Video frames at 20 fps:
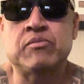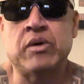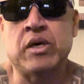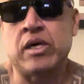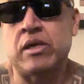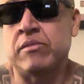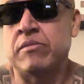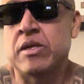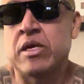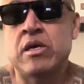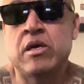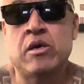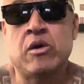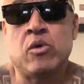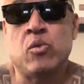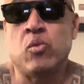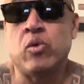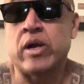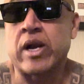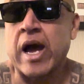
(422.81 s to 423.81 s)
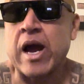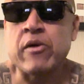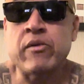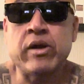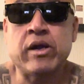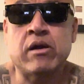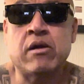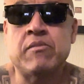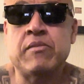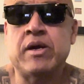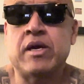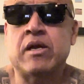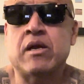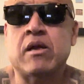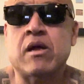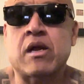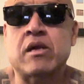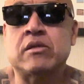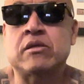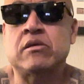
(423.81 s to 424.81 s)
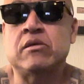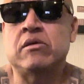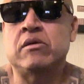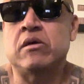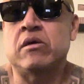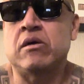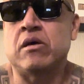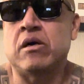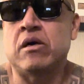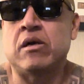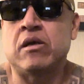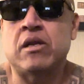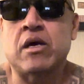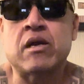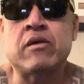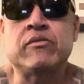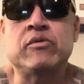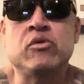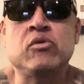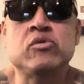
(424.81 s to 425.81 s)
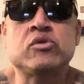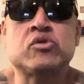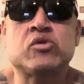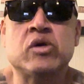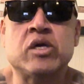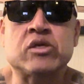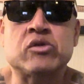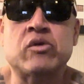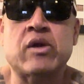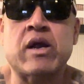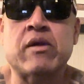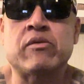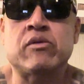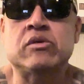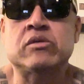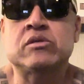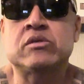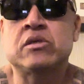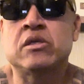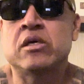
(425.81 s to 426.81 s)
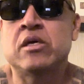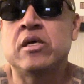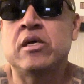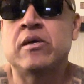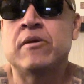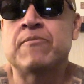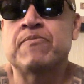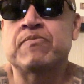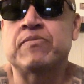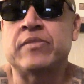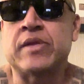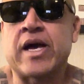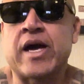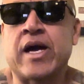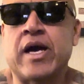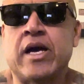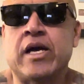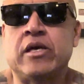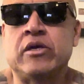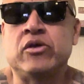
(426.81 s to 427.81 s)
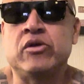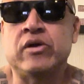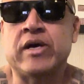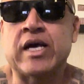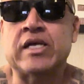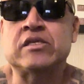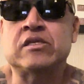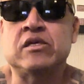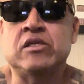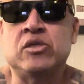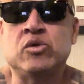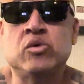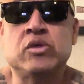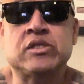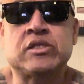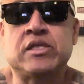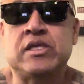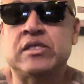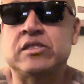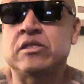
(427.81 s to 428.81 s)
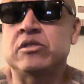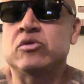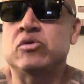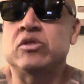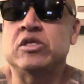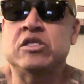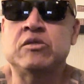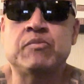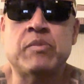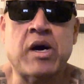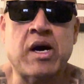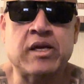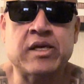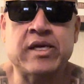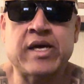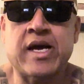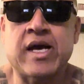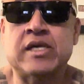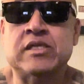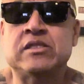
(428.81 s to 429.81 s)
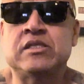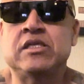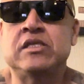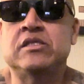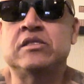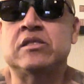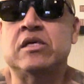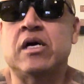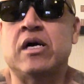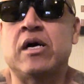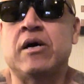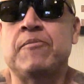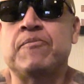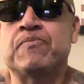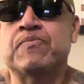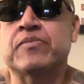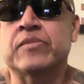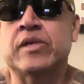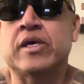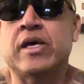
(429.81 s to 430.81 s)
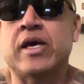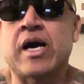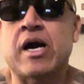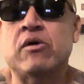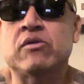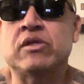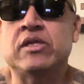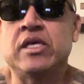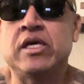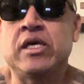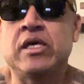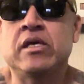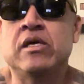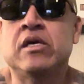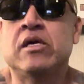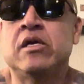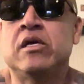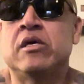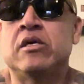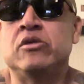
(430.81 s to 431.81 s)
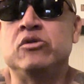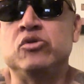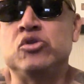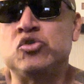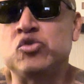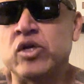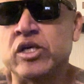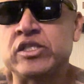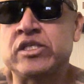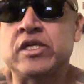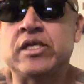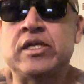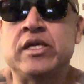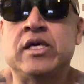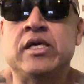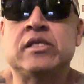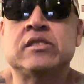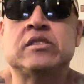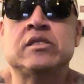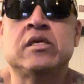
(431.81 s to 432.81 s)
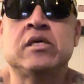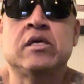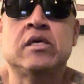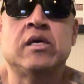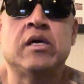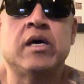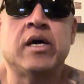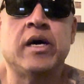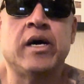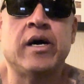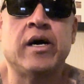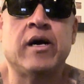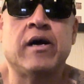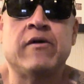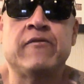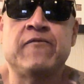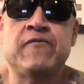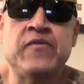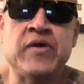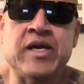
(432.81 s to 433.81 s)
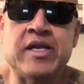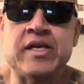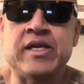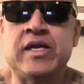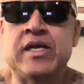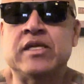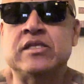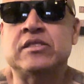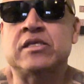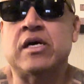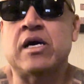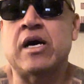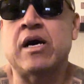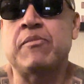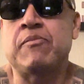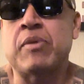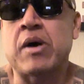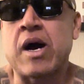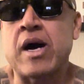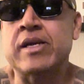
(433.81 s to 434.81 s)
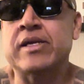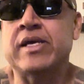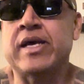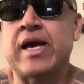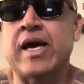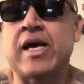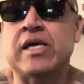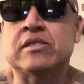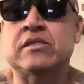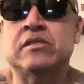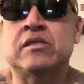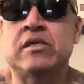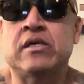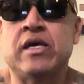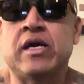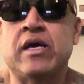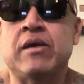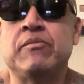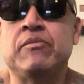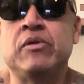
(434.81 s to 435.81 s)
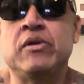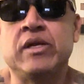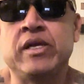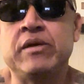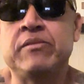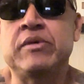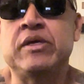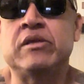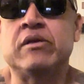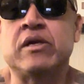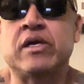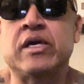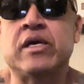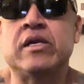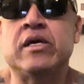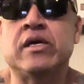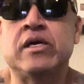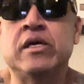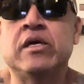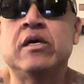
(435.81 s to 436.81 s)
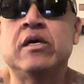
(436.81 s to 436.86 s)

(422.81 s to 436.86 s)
But what I recommend a lot of you truck drivers that you guys could do is listen to these podcasts, these healthy nutritionist, fitness podcasts, and believe me, they're gonna